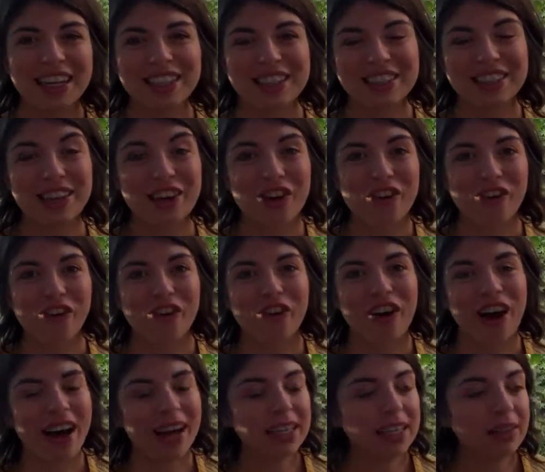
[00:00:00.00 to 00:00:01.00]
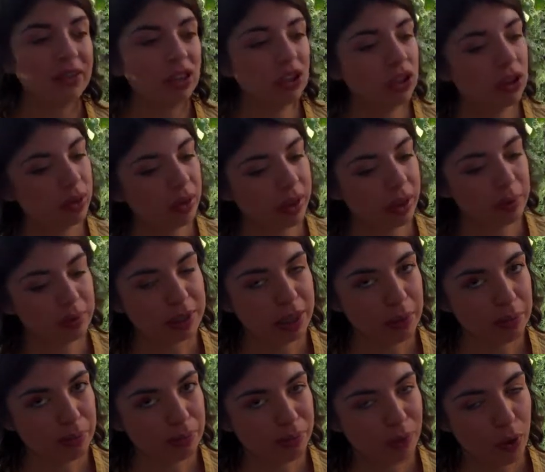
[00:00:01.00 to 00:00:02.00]
So I give it two thumbs
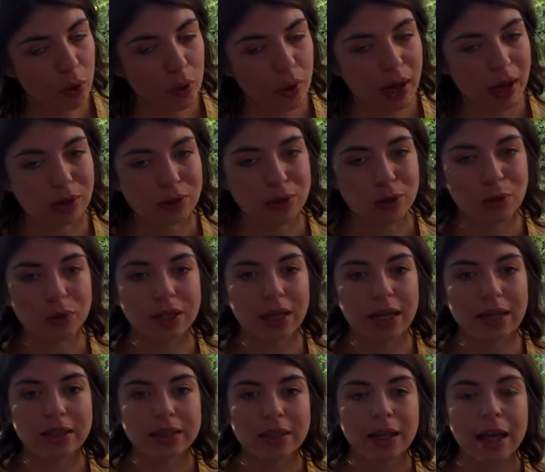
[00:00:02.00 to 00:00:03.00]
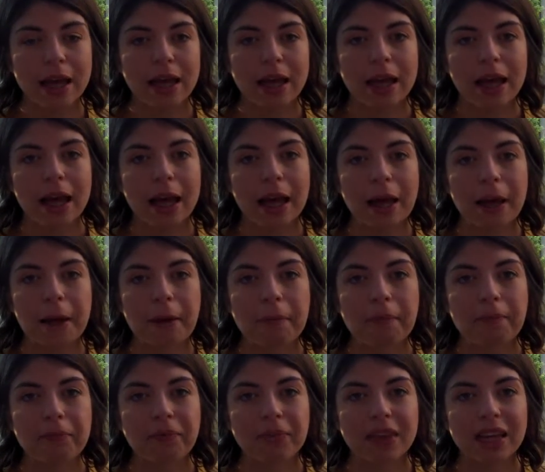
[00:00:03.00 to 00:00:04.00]
up. The whole household does. Um,
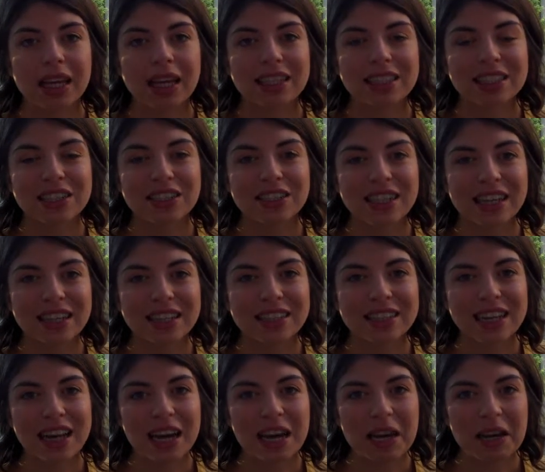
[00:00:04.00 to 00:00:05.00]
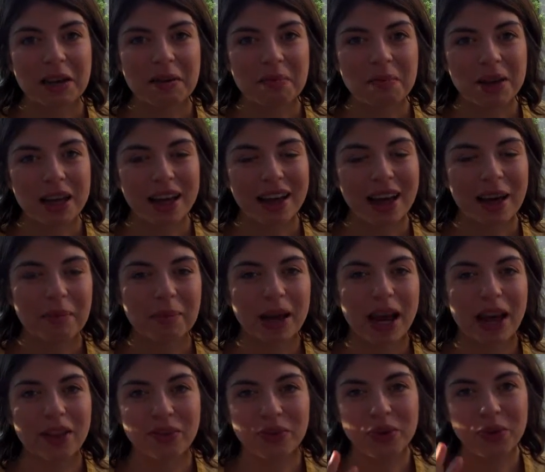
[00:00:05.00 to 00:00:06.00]
until next time, I'm
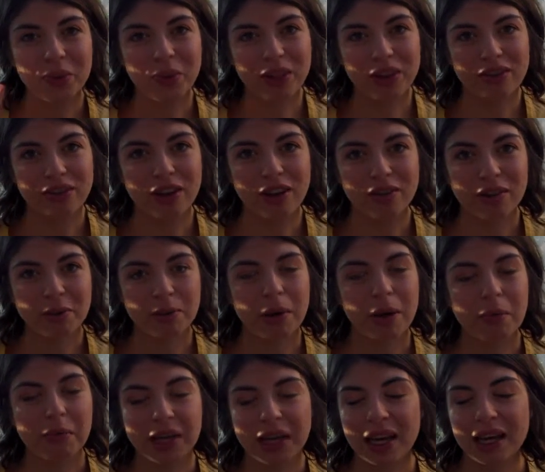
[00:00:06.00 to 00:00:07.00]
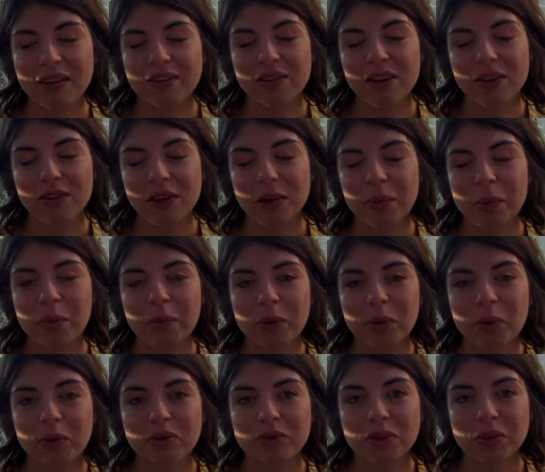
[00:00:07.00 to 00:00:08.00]
Catherine with Evolving Mommy and
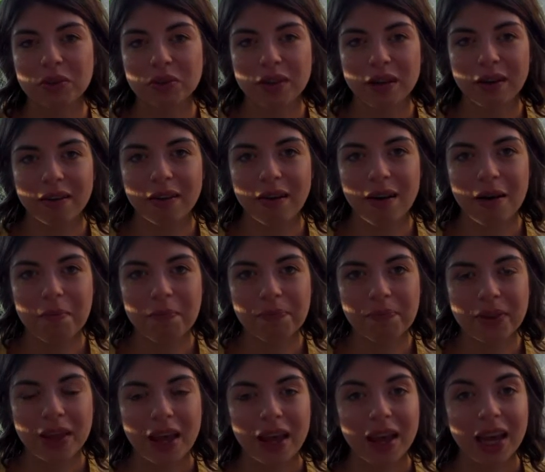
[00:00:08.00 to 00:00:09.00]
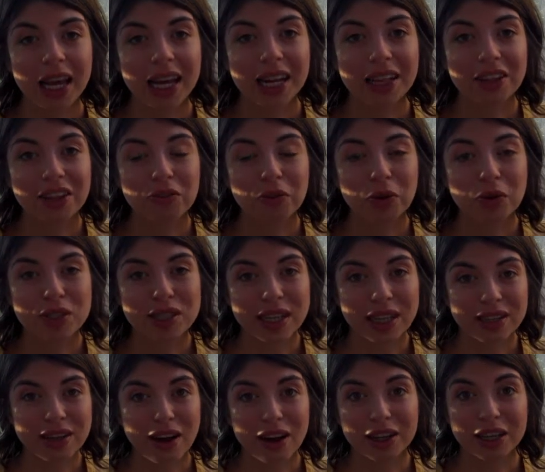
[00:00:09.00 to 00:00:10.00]
EvolvingMommyReviews.com, and I look forward to
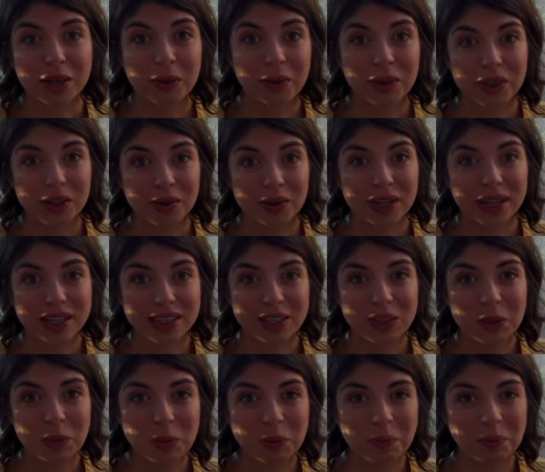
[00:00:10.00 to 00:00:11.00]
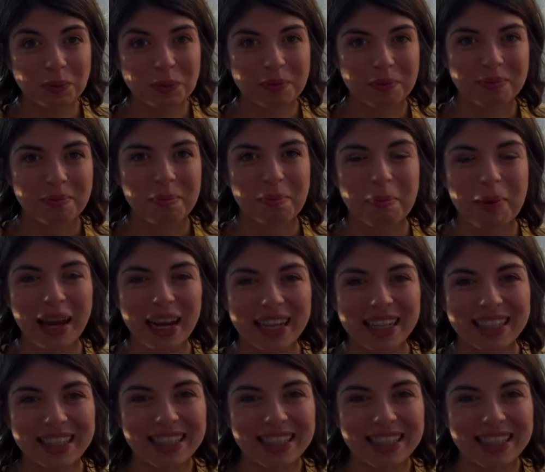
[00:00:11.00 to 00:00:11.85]
talking with you again soon. Bye.